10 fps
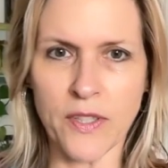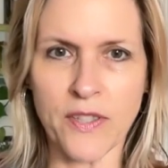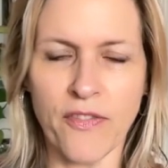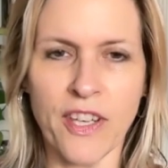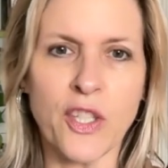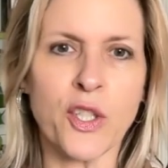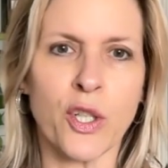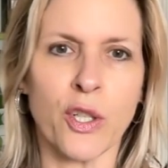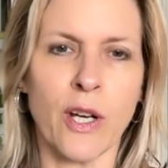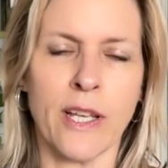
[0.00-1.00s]
this
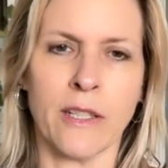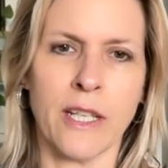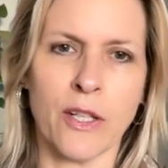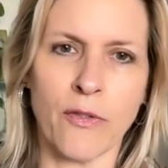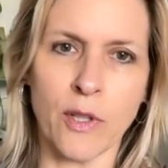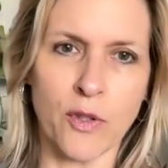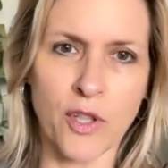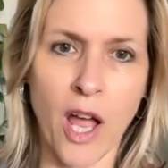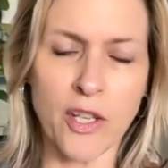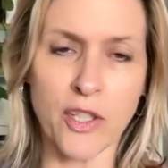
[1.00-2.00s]
feature and interviewed
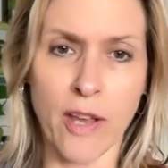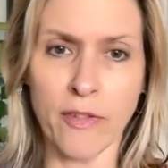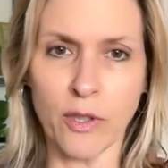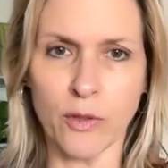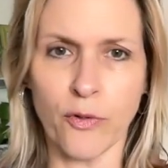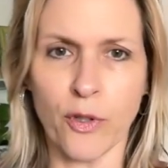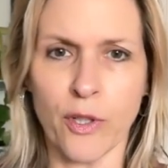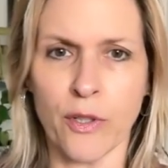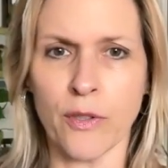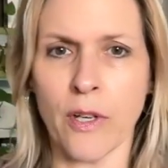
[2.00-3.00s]
Scott Sheffield
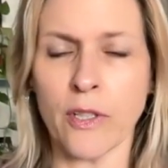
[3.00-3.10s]
for